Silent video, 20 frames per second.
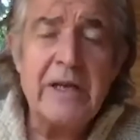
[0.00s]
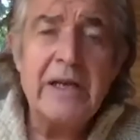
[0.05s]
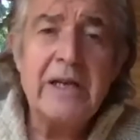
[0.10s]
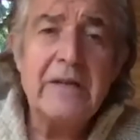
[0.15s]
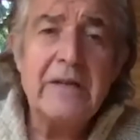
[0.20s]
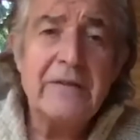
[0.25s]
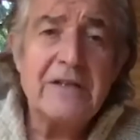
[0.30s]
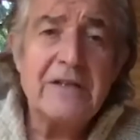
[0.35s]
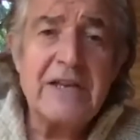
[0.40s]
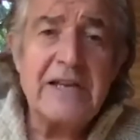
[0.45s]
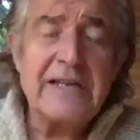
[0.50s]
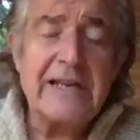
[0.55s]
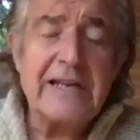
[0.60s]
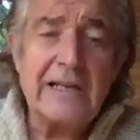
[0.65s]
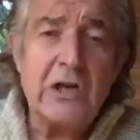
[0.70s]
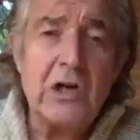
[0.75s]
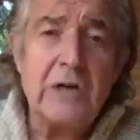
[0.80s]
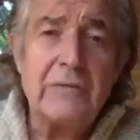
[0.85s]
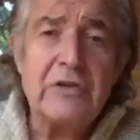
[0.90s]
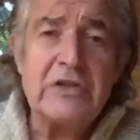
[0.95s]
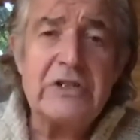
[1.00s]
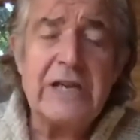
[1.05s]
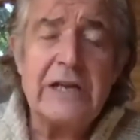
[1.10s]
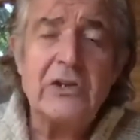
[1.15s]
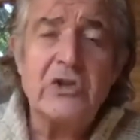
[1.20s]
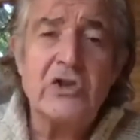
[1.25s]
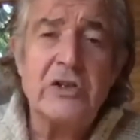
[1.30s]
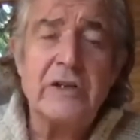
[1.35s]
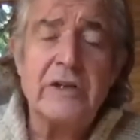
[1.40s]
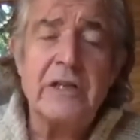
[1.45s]
that's getting a lot of
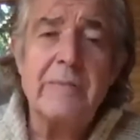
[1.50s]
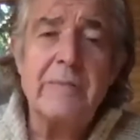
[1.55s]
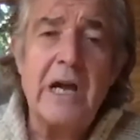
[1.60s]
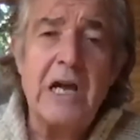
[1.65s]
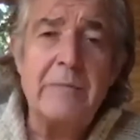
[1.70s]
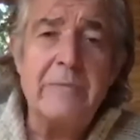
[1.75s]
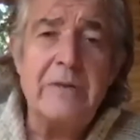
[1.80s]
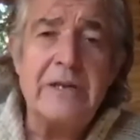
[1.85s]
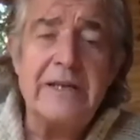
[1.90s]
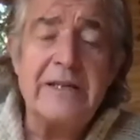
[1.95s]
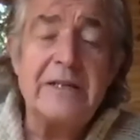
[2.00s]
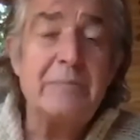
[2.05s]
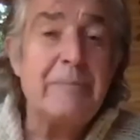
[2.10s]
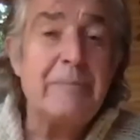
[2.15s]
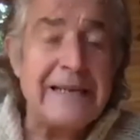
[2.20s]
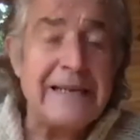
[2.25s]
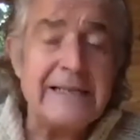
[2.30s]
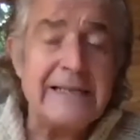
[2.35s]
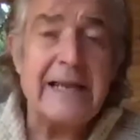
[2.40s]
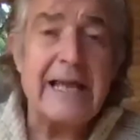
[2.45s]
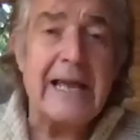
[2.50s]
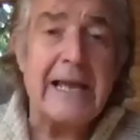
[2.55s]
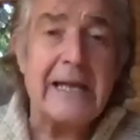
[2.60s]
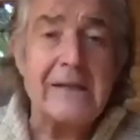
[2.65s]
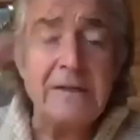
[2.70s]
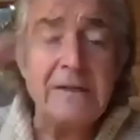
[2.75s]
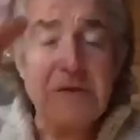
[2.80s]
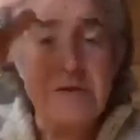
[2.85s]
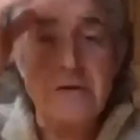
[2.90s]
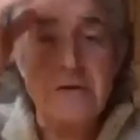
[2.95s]
attention at the moment is
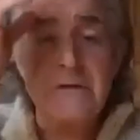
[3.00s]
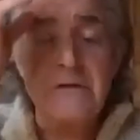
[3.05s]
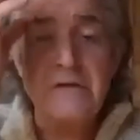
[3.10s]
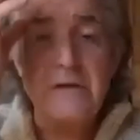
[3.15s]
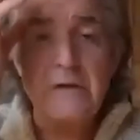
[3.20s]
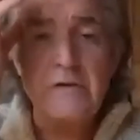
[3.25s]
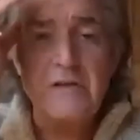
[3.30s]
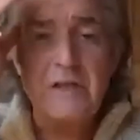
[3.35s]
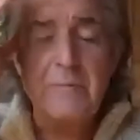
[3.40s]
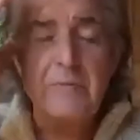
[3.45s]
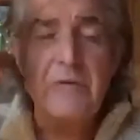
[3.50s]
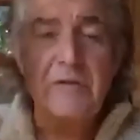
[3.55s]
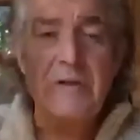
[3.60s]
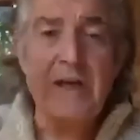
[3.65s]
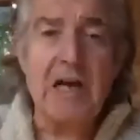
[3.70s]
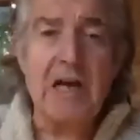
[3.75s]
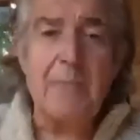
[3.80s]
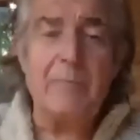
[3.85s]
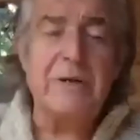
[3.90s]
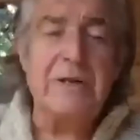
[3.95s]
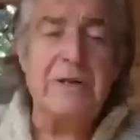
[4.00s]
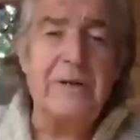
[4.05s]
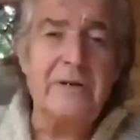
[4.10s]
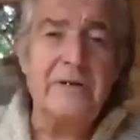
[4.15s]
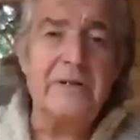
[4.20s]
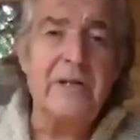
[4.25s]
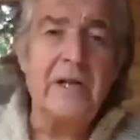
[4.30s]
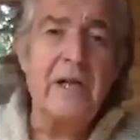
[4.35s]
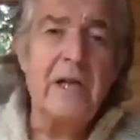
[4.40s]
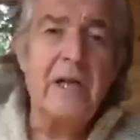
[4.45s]
peatlands. And so some of the
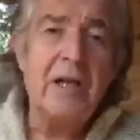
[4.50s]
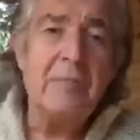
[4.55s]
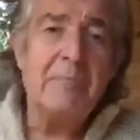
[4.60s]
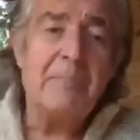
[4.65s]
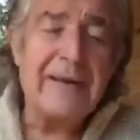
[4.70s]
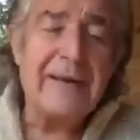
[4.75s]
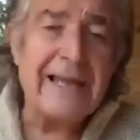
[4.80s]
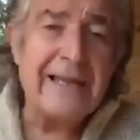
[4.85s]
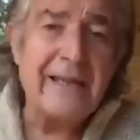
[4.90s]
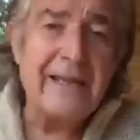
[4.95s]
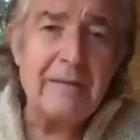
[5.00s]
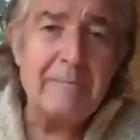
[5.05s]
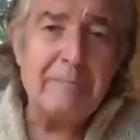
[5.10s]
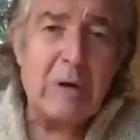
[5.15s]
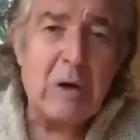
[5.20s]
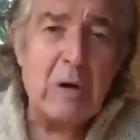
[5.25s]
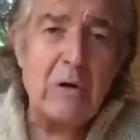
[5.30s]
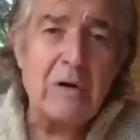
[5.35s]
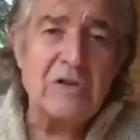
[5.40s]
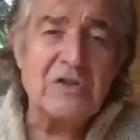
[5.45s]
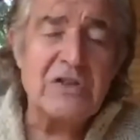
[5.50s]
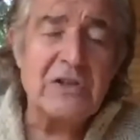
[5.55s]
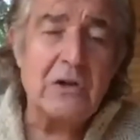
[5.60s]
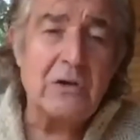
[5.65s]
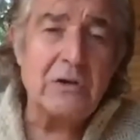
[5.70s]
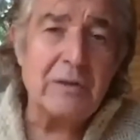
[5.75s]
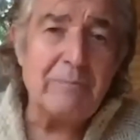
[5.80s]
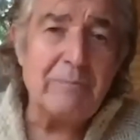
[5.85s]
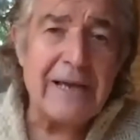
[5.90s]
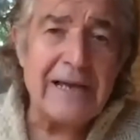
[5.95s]
upland blanket bogs
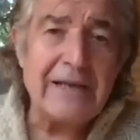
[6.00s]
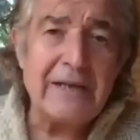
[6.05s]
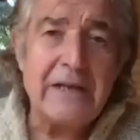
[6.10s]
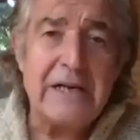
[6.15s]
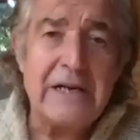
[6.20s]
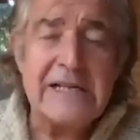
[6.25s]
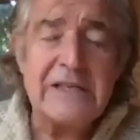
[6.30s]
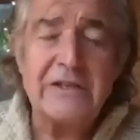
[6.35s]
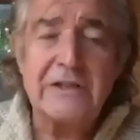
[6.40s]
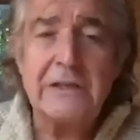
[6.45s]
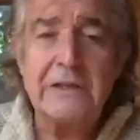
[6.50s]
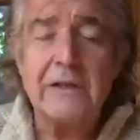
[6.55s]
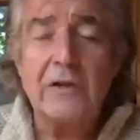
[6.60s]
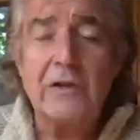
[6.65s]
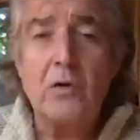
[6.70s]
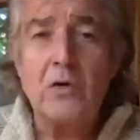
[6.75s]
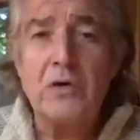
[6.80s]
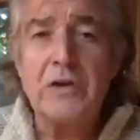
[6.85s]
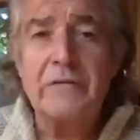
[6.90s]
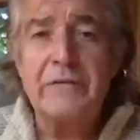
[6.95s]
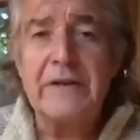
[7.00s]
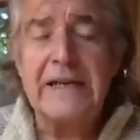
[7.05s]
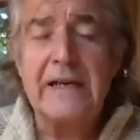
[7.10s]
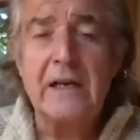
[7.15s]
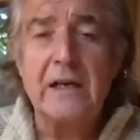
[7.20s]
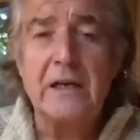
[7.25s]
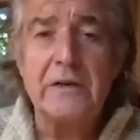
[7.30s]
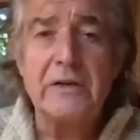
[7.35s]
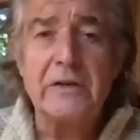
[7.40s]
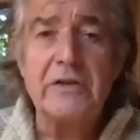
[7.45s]
along the Pennines and in the north of
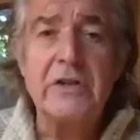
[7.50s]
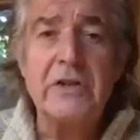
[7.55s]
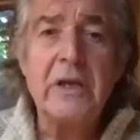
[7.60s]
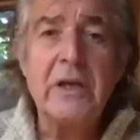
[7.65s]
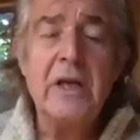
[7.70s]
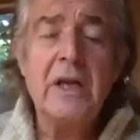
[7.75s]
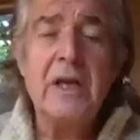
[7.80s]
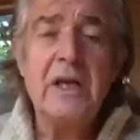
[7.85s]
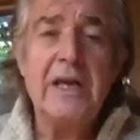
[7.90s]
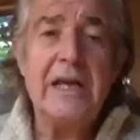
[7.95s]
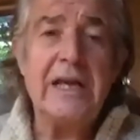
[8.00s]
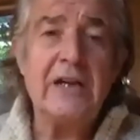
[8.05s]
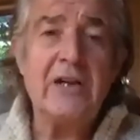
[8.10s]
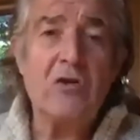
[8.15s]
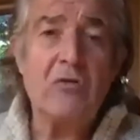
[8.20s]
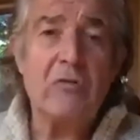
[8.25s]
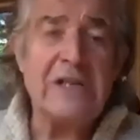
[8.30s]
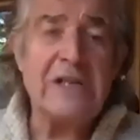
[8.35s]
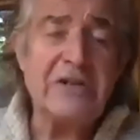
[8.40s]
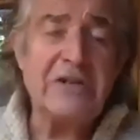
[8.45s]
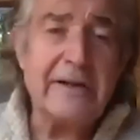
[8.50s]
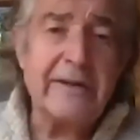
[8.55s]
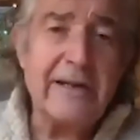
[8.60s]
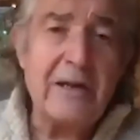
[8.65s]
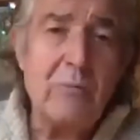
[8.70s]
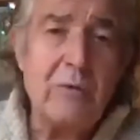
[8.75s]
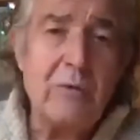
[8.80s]
England, increasingly we're